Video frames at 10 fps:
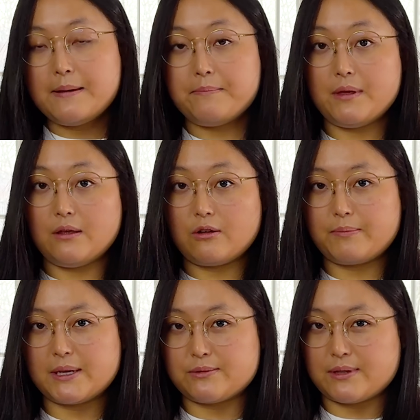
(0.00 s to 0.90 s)
milk
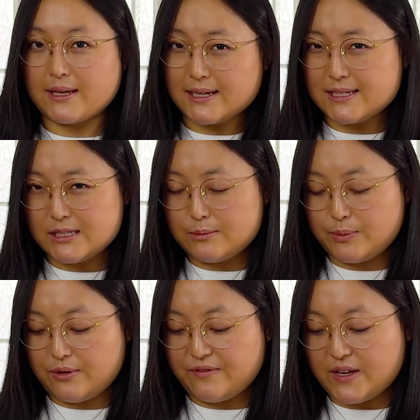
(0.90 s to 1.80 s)
mixed with like a
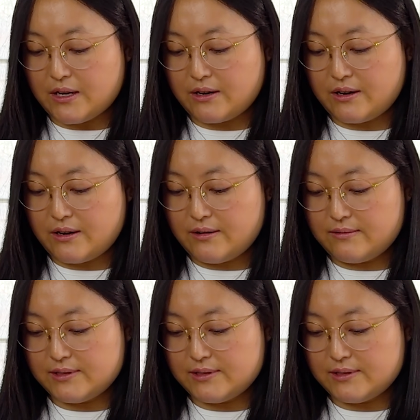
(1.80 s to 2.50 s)
teaspoon of vinegar.